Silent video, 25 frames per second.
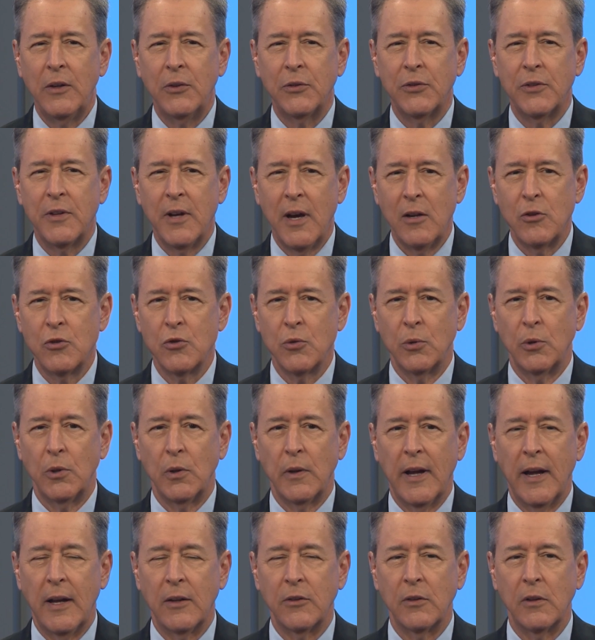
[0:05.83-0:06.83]

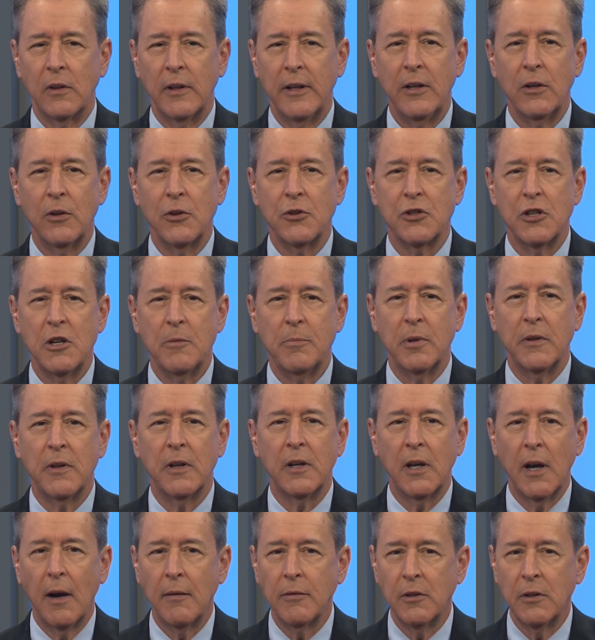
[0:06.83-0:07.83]
schedule as leadership and the
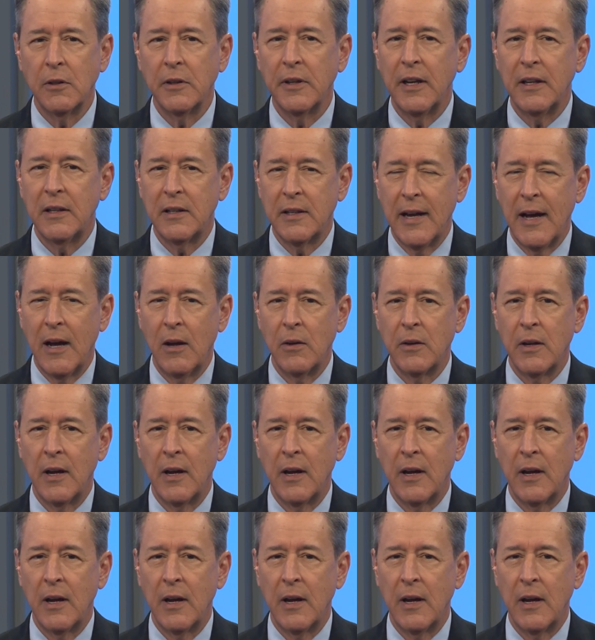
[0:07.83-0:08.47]
governor get down